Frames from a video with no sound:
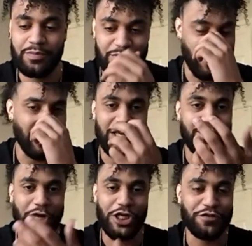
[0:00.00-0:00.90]
So I love
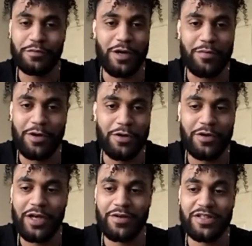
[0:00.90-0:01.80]
college football, bro.
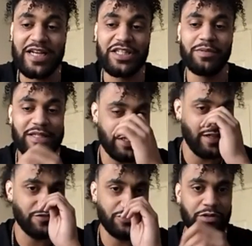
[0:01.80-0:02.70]
I was actually blessed
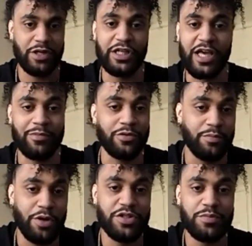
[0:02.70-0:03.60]
enough to dabble in
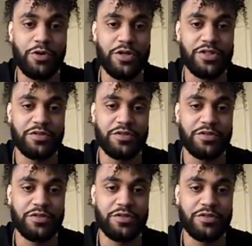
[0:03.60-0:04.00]
both sports.